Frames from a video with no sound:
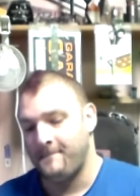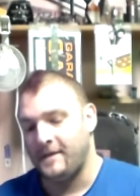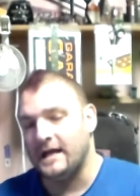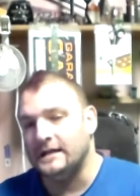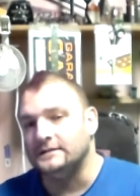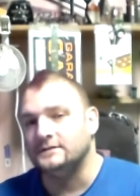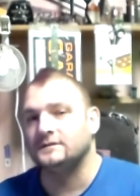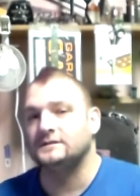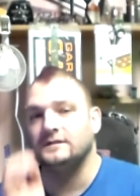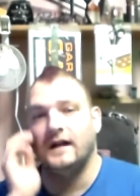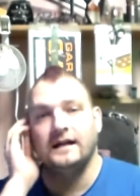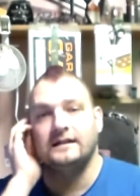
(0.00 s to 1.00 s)
It
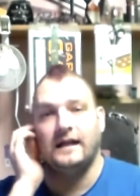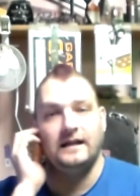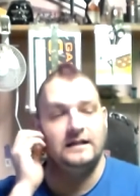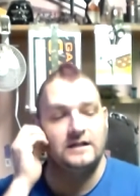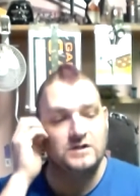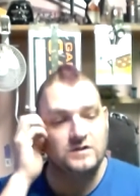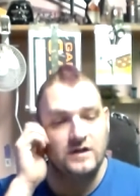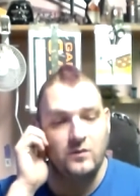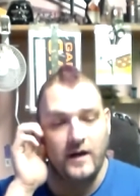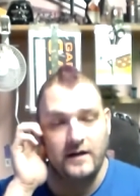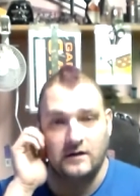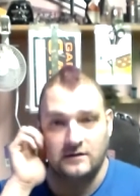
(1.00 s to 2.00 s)
looks like they literally
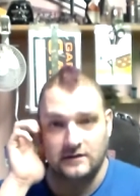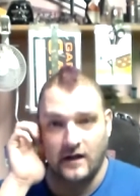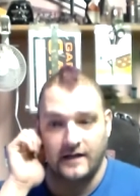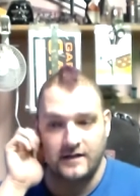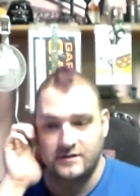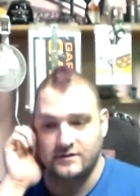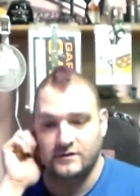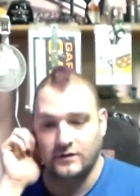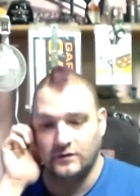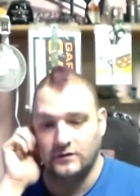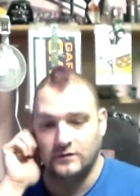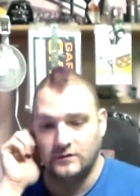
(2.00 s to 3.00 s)
went online and just
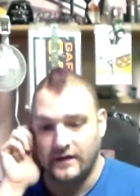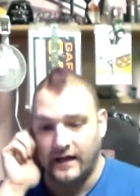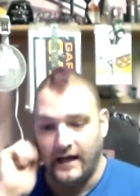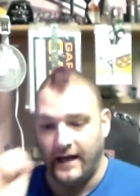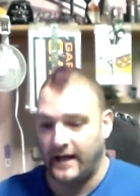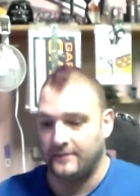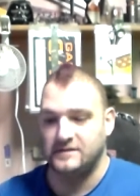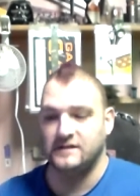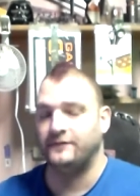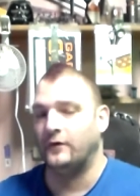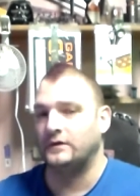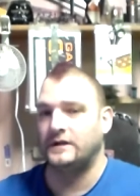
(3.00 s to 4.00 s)
googled
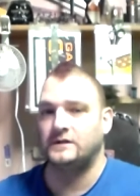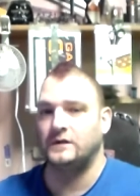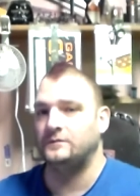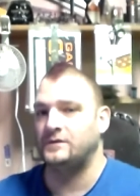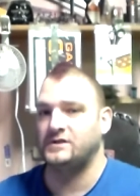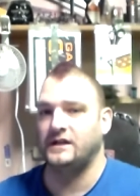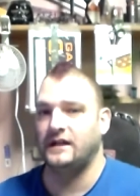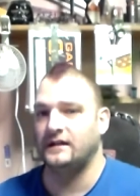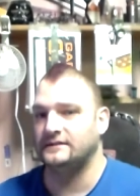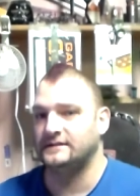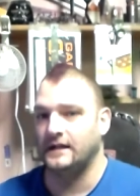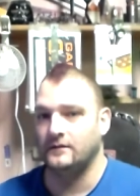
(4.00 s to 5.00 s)
MG42 machine
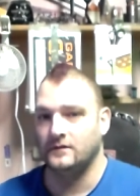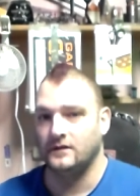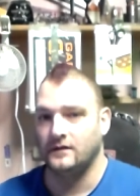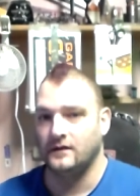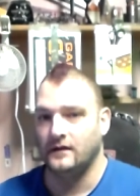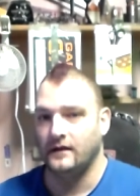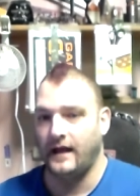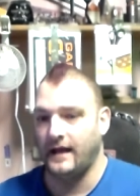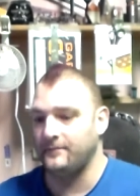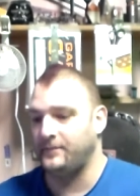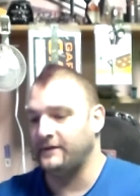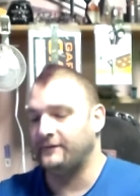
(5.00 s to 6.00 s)
gun sound,
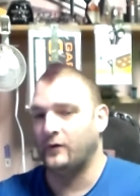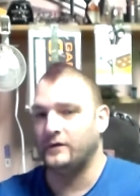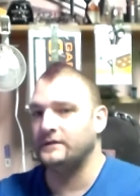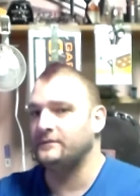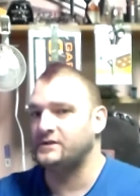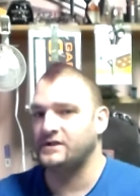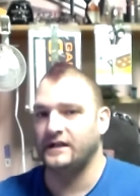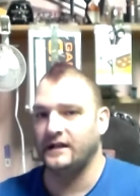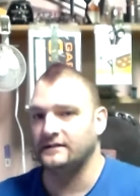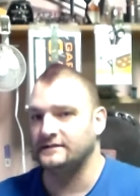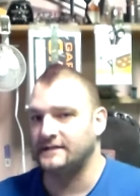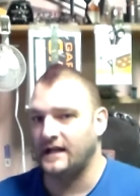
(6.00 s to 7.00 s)
MP40 machine
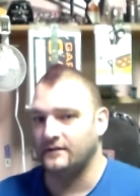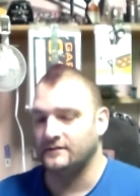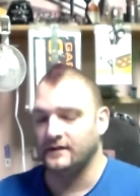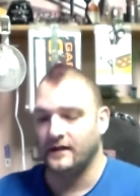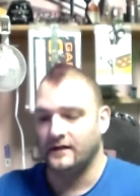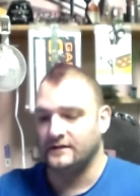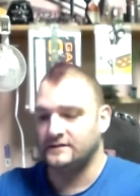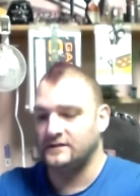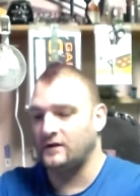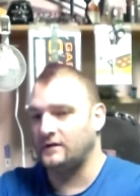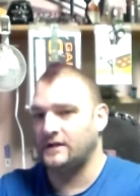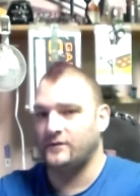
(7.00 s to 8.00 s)
gun sound,
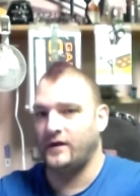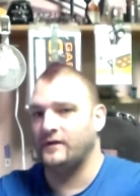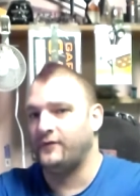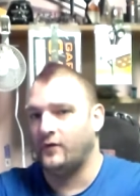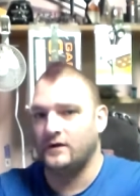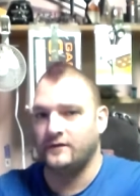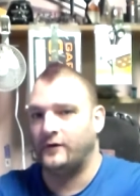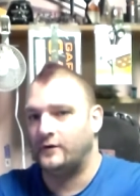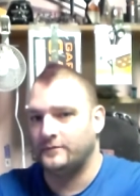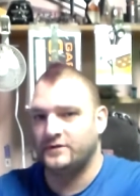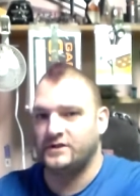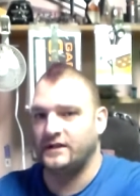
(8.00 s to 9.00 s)
Sturmgewehr 44
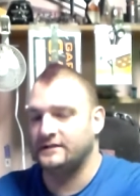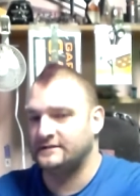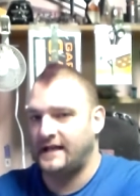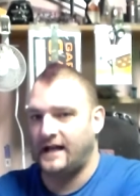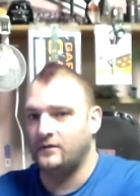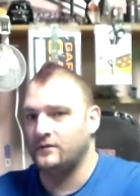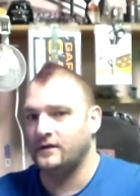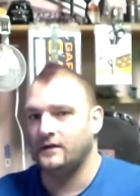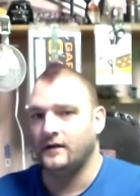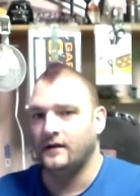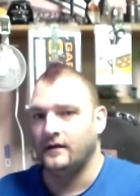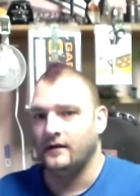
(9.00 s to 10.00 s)
machine sound,
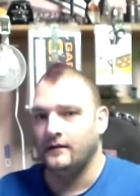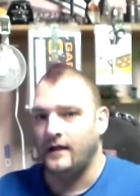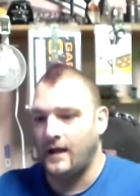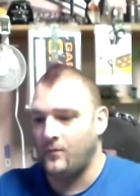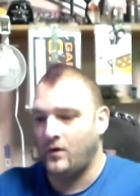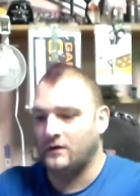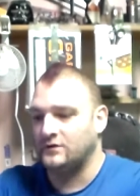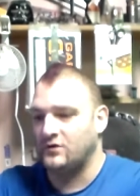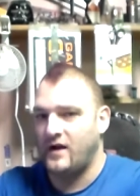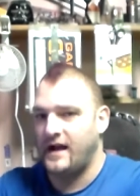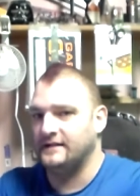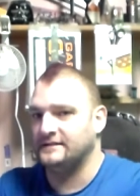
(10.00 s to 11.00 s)
M1
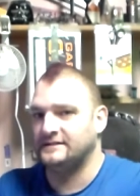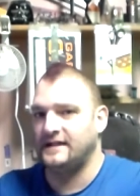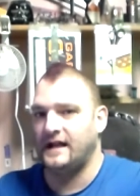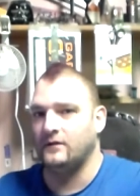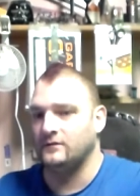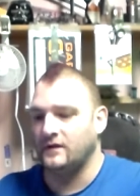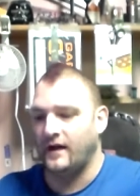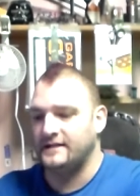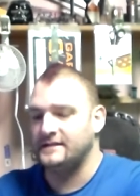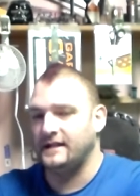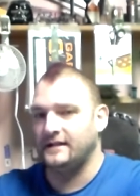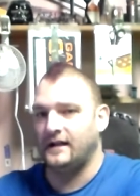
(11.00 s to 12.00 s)
Garand sound,
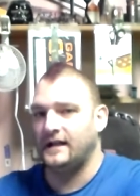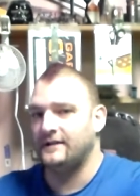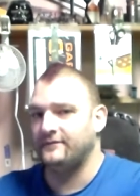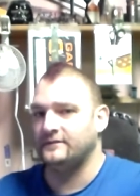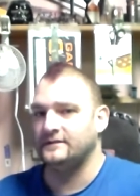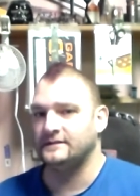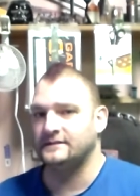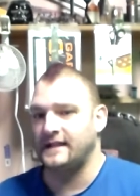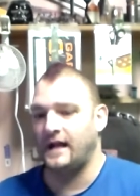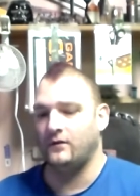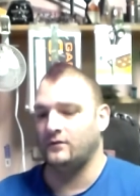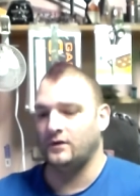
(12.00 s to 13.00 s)
1911
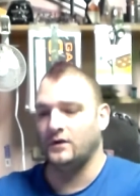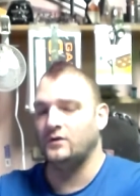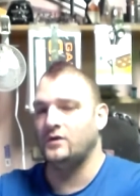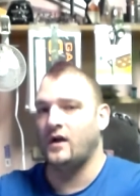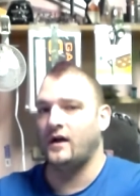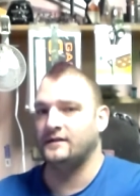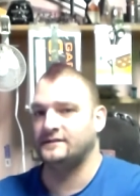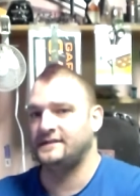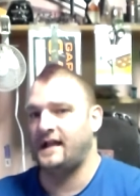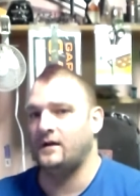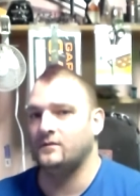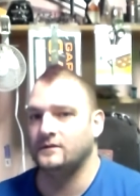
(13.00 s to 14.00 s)
sound, Luger
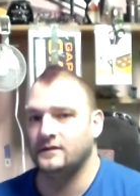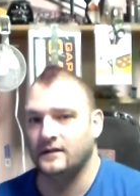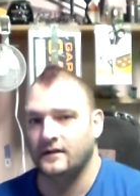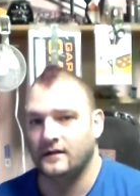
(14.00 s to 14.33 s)
sound.